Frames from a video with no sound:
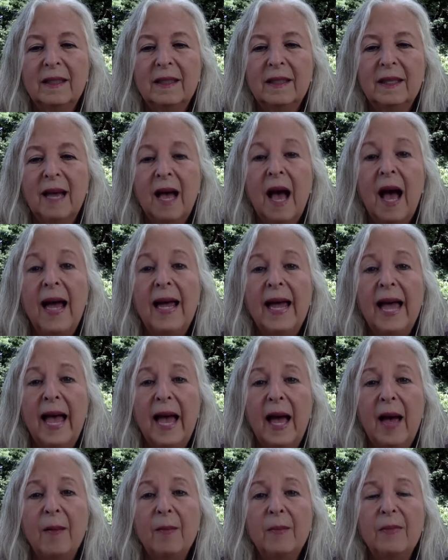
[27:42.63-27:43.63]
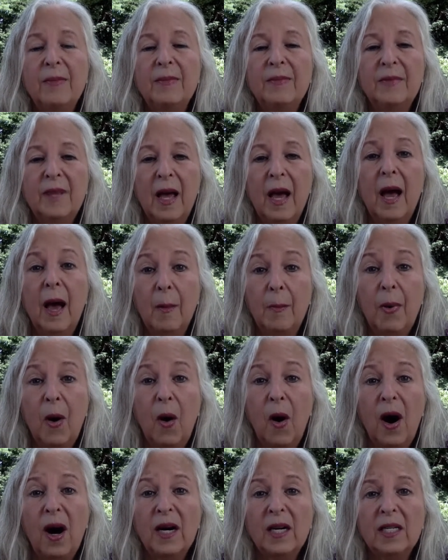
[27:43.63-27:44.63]
I am a
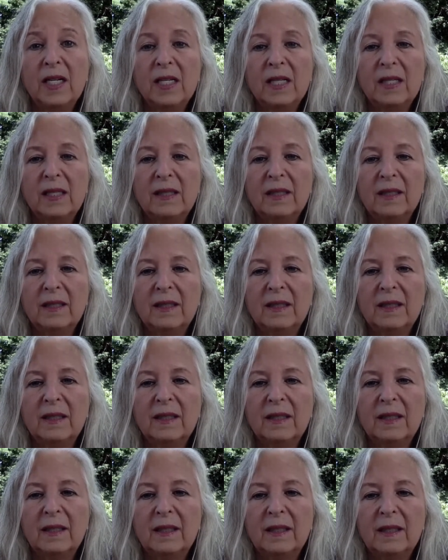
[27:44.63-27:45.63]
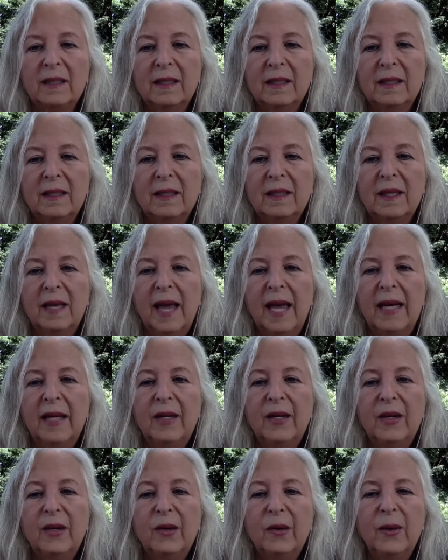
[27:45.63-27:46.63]
part. And
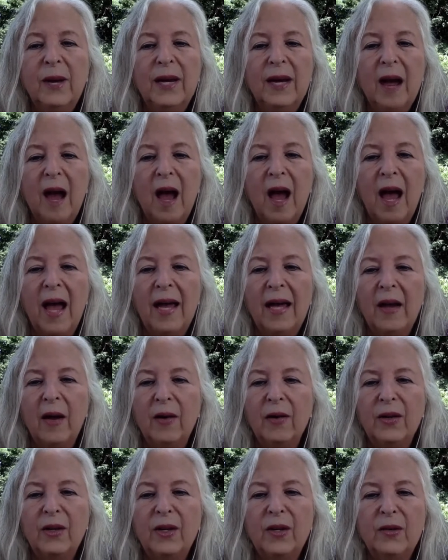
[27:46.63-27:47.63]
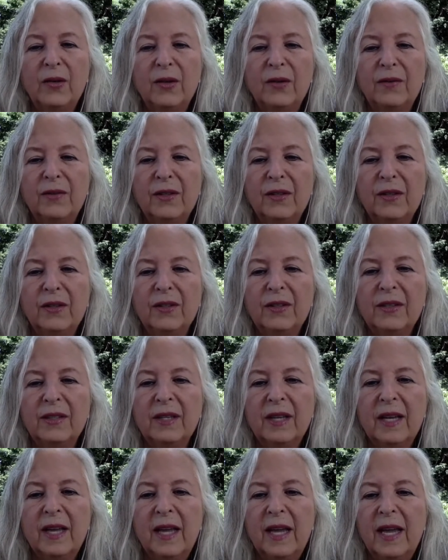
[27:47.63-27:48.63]
you and I are the universe
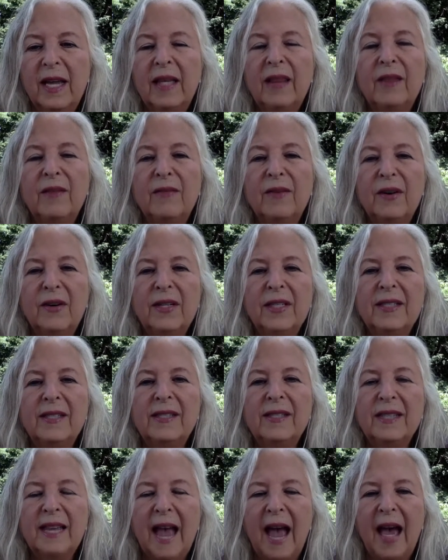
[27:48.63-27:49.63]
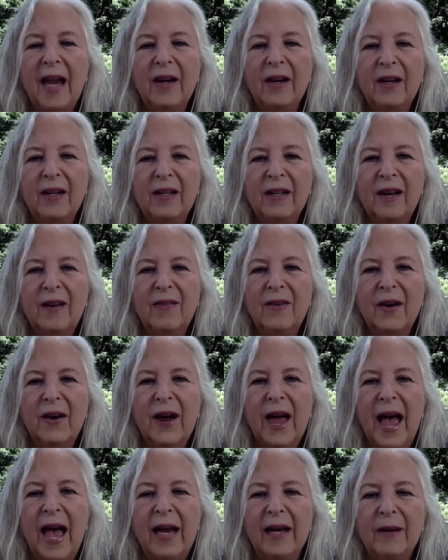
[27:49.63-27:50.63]
in the very scatter of our
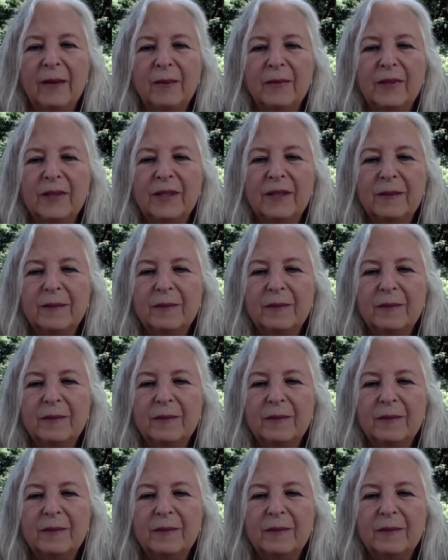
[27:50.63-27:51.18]
atoms.